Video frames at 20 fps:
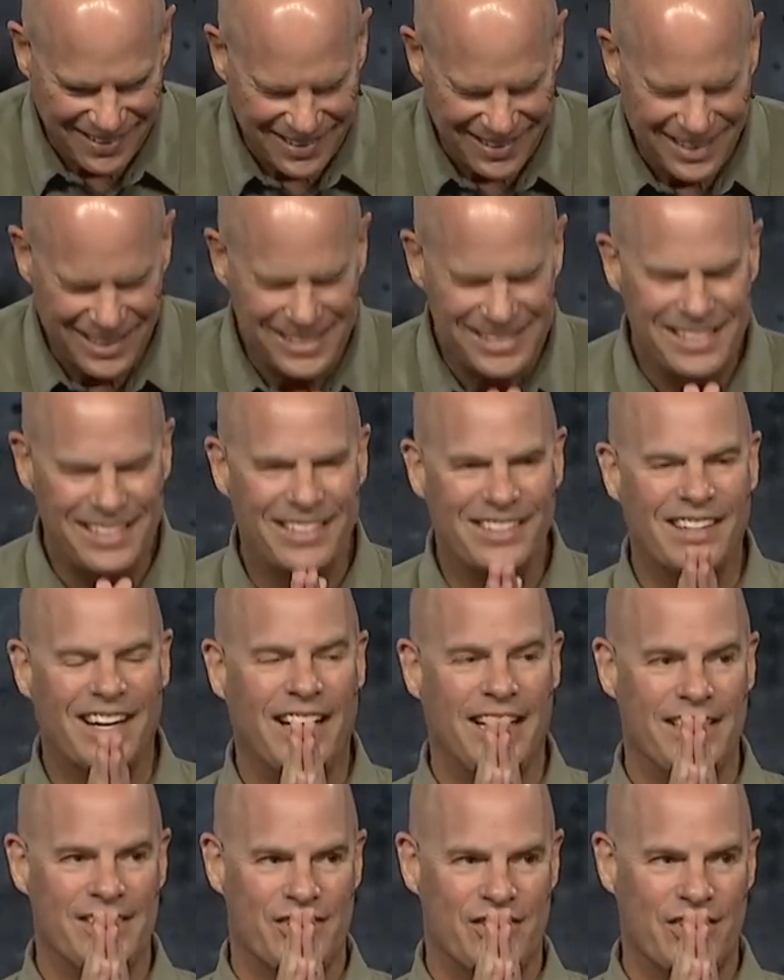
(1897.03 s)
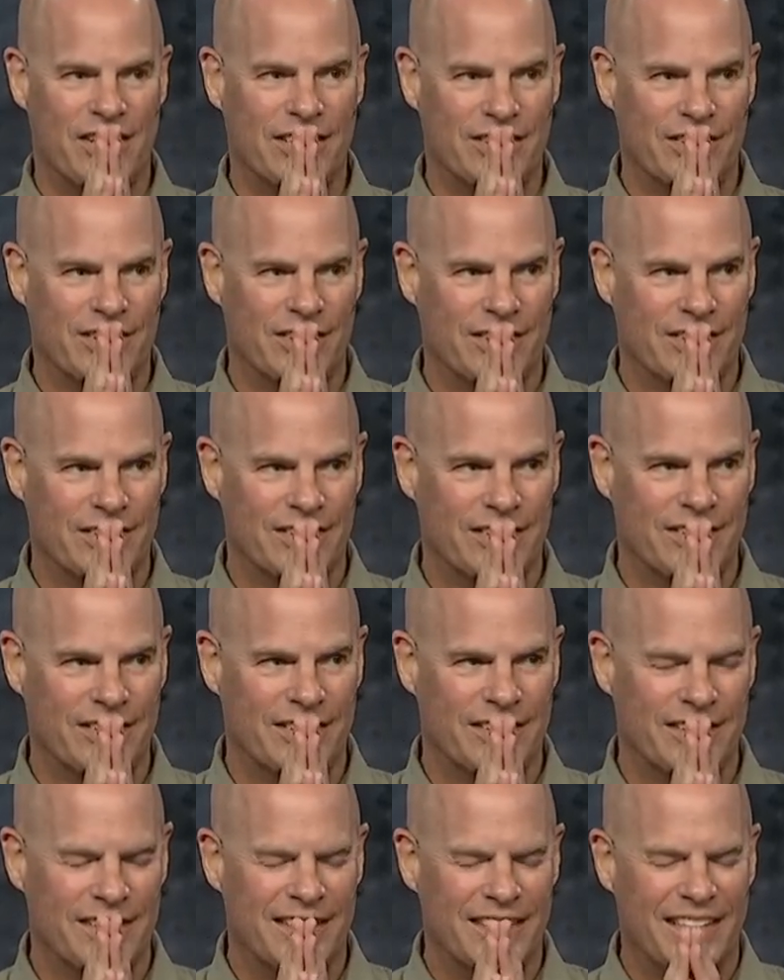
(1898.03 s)
Is He your highest treasure?
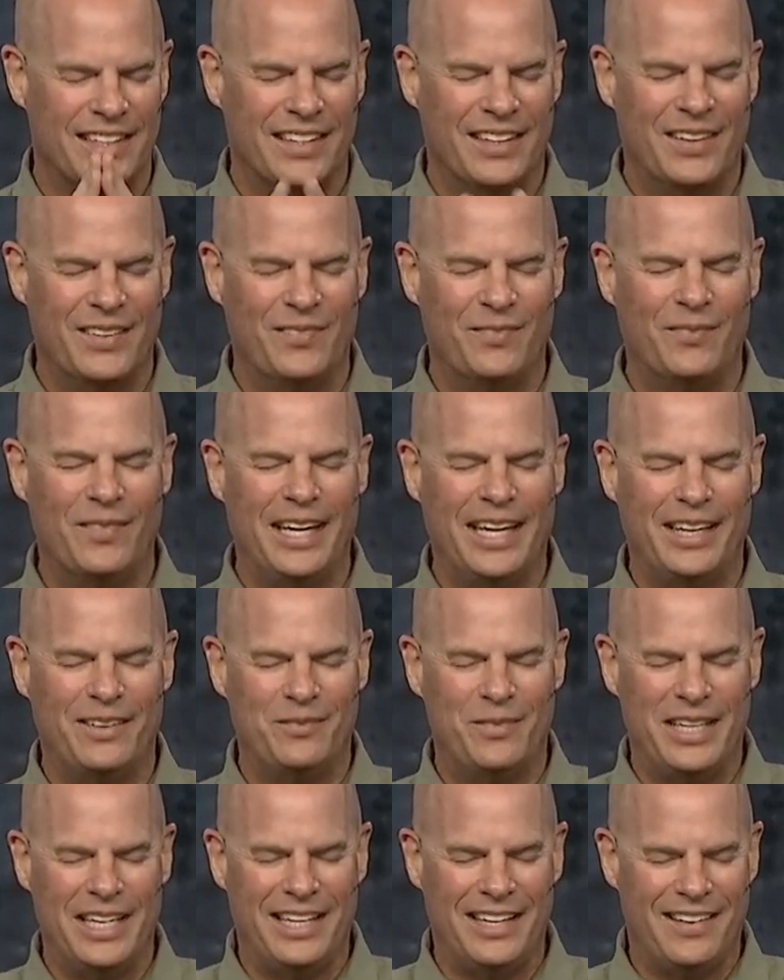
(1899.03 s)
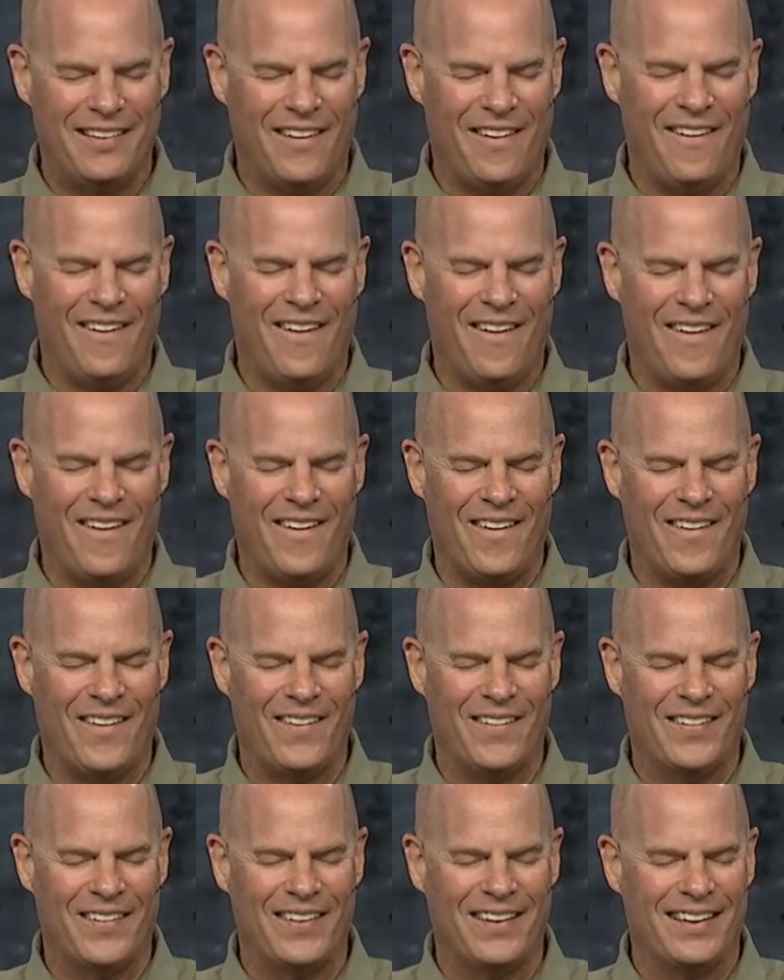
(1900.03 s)
May it be. Oh,
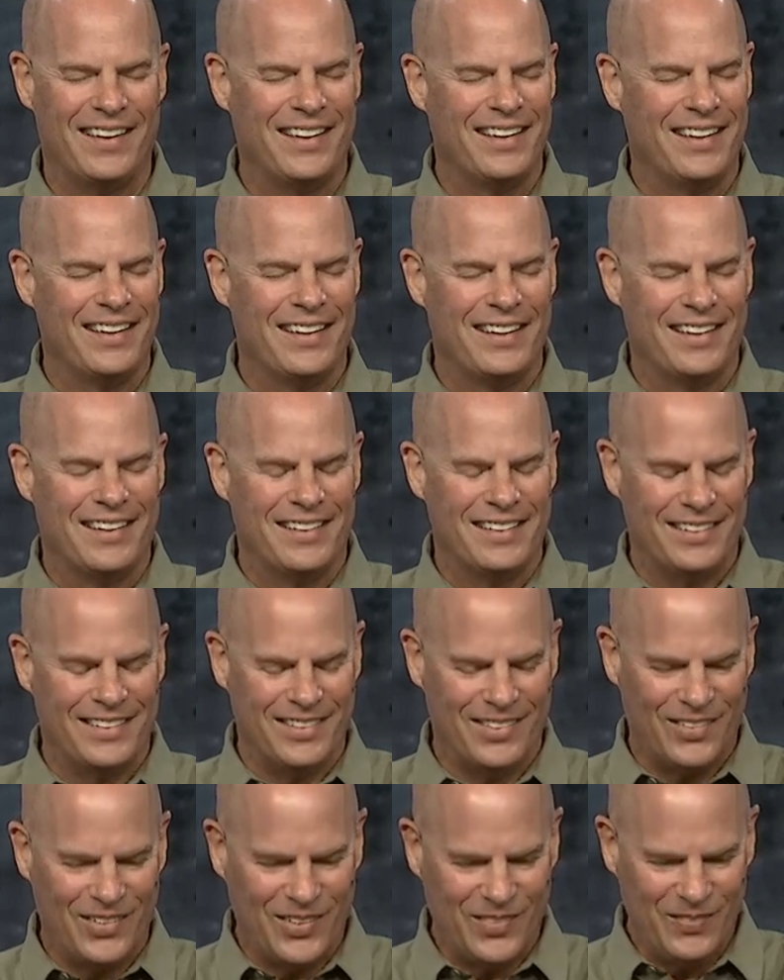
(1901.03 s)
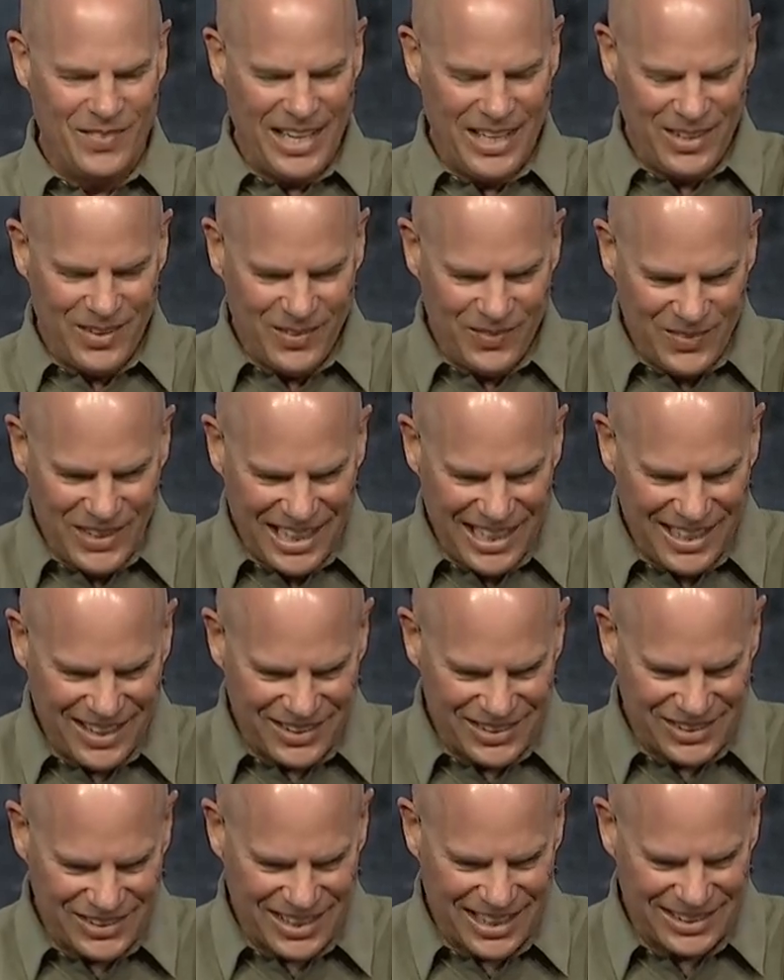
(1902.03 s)
Lord, may you be our
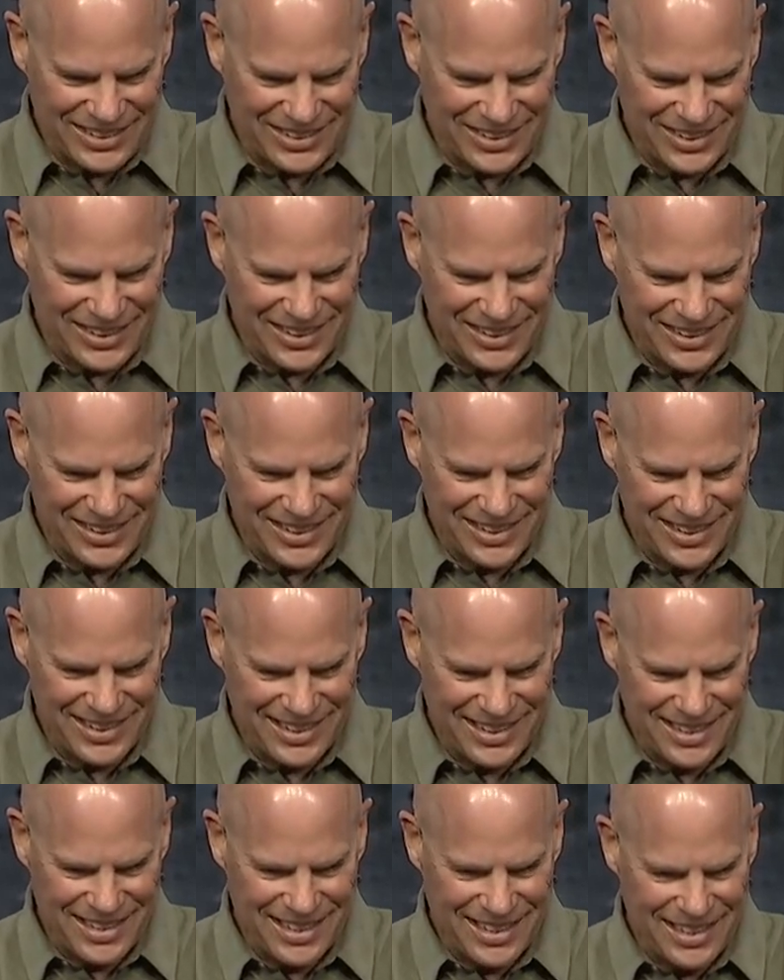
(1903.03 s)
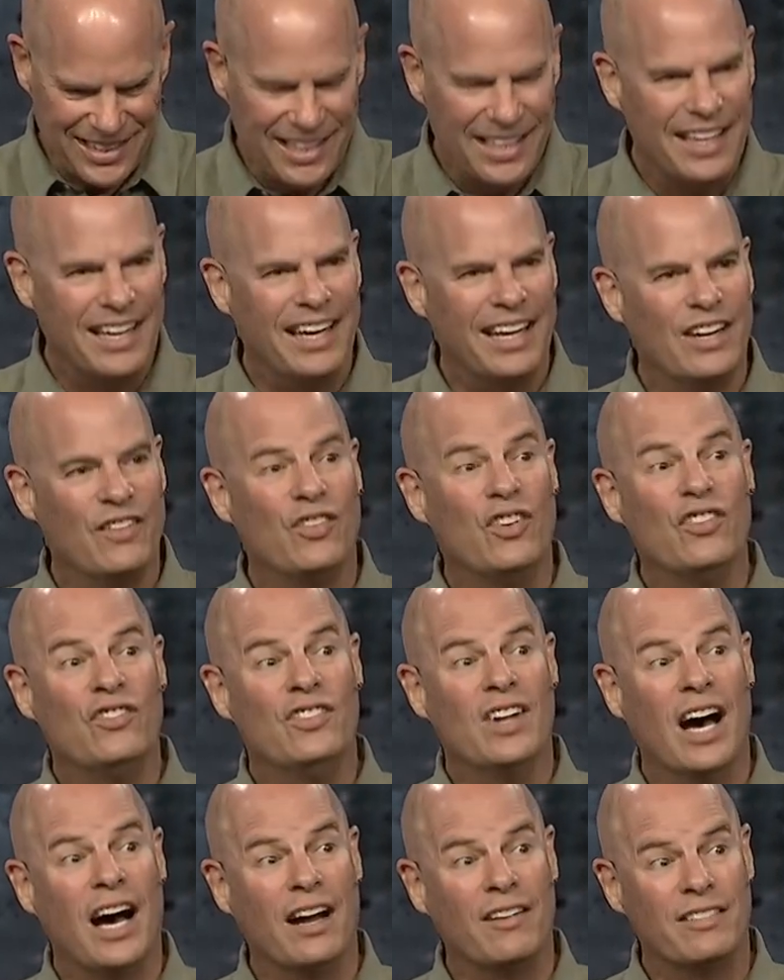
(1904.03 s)
treasure. And if you've
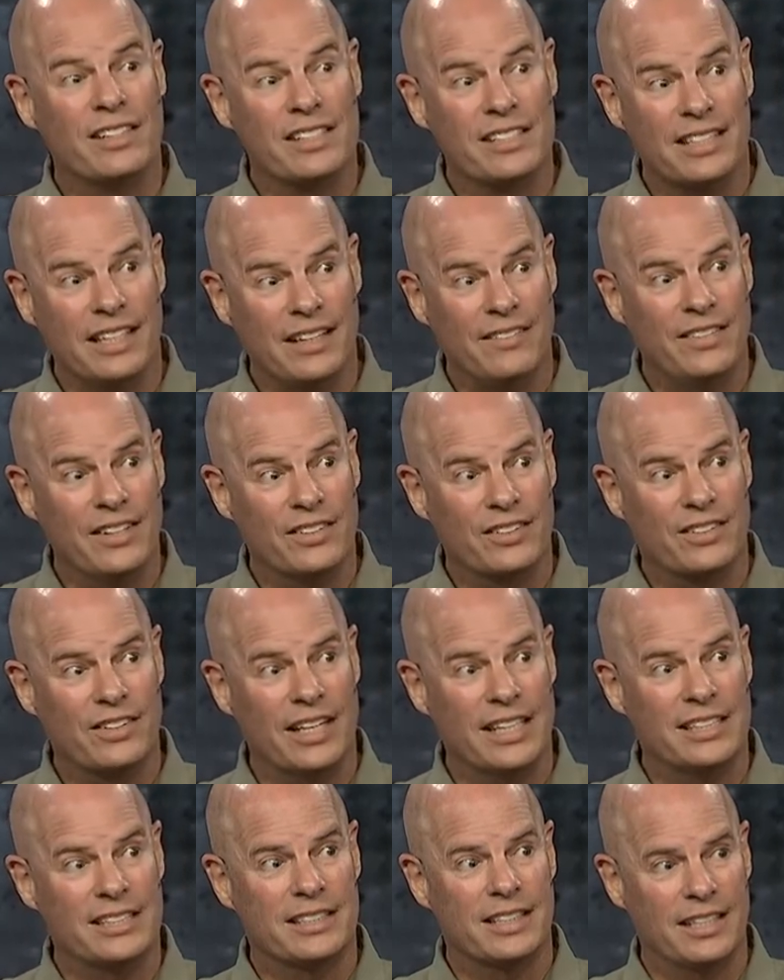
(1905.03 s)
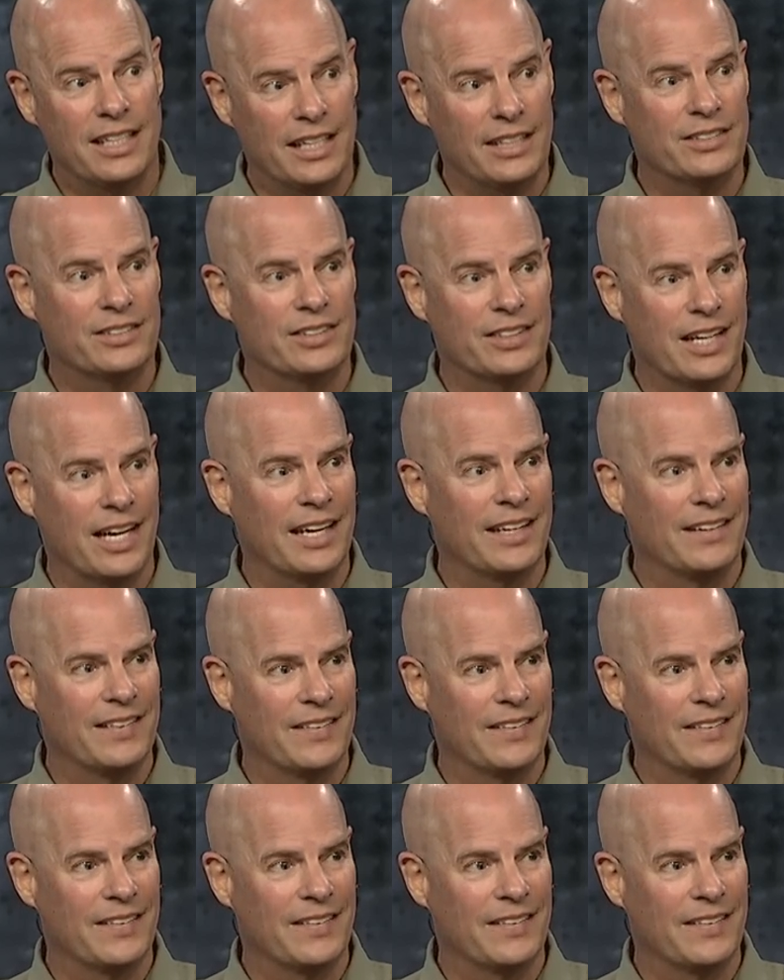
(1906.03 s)
not received His grace, today's your day.